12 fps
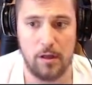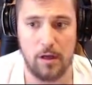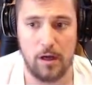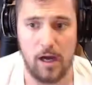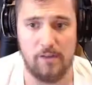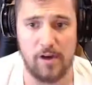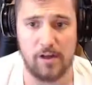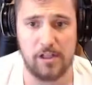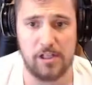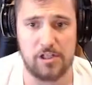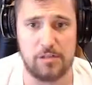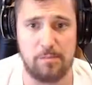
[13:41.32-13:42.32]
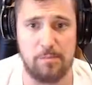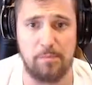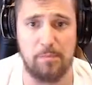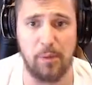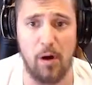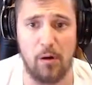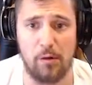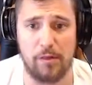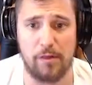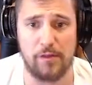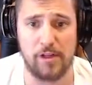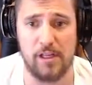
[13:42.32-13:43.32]
I've unleashed both
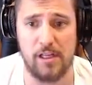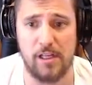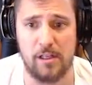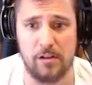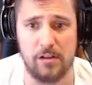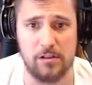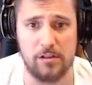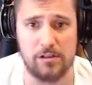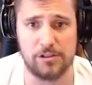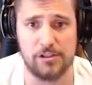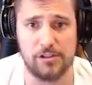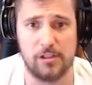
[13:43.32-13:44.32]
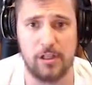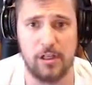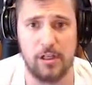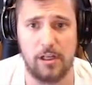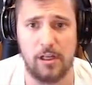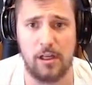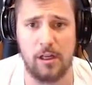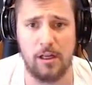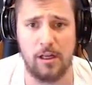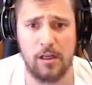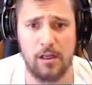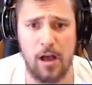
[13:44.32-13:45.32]
of the eagles.
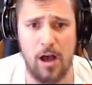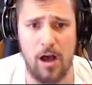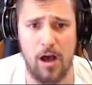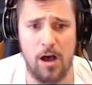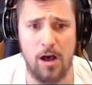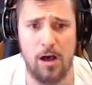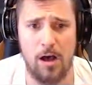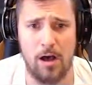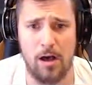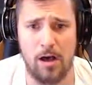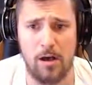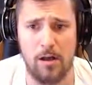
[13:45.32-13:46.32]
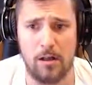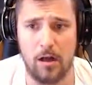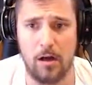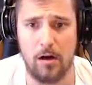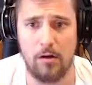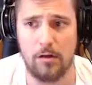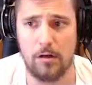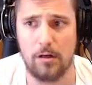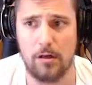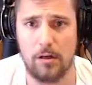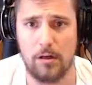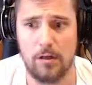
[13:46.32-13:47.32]
Eagle! Uh-oh.
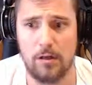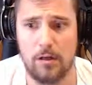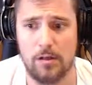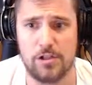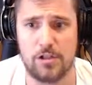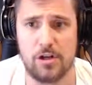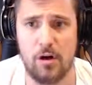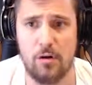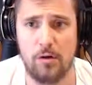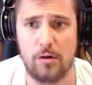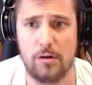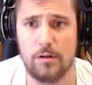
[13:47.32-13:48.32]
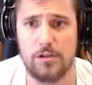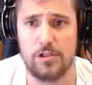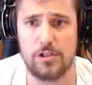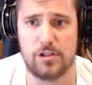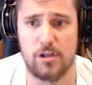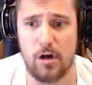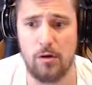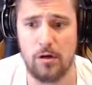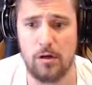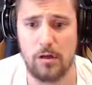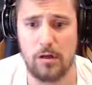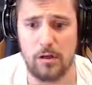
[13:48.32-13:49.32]
Just go. Just go.
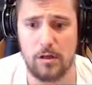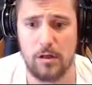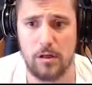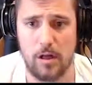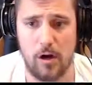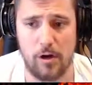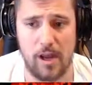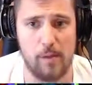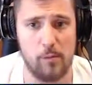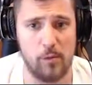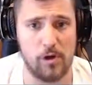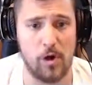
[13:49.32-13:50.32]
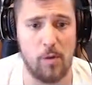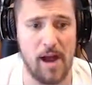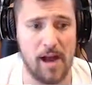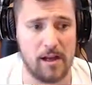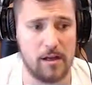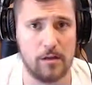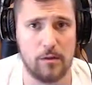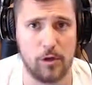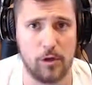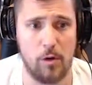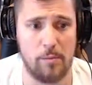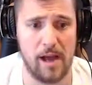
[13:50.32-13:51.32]
Okay, we'll go back. We're
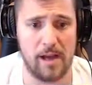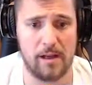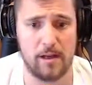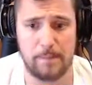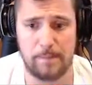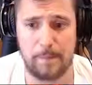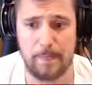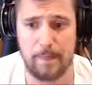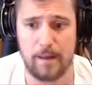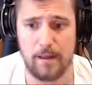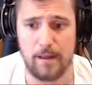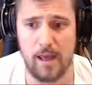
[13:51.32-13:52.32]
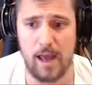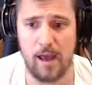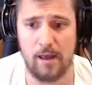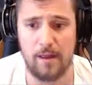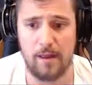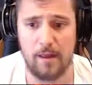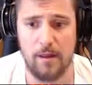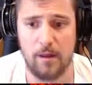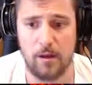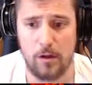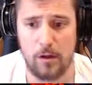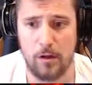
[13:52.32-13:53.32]
going back. Yeah.
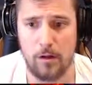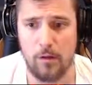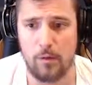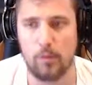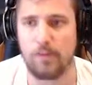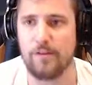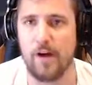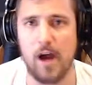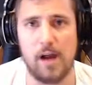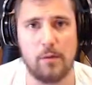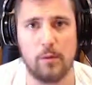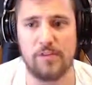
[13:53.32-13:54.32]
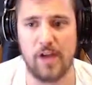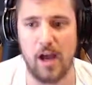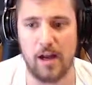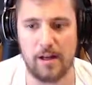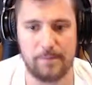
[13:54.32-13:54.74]
We're fine. We've got it.